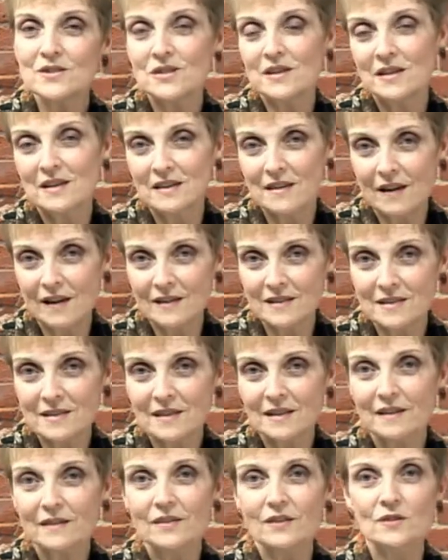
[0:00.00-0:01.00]
that yet
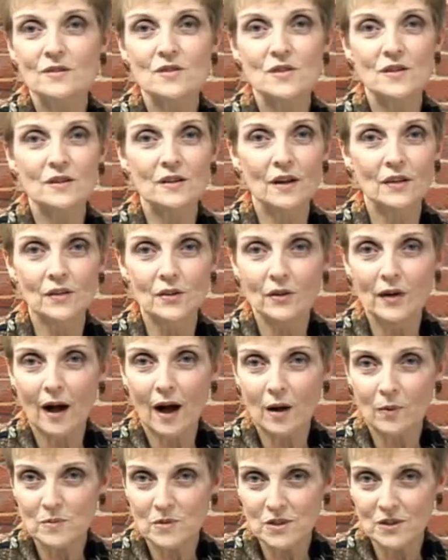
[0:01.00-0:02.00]
there's another
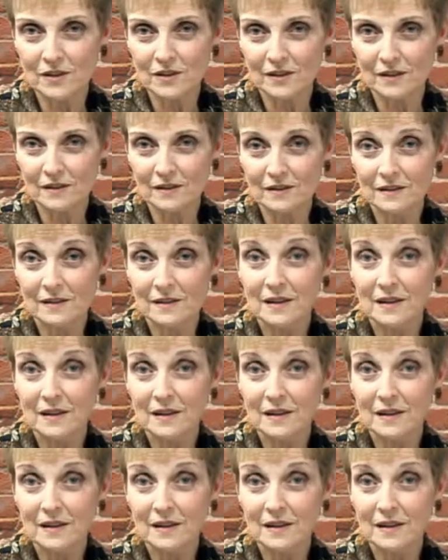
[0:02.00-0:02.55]
obstacle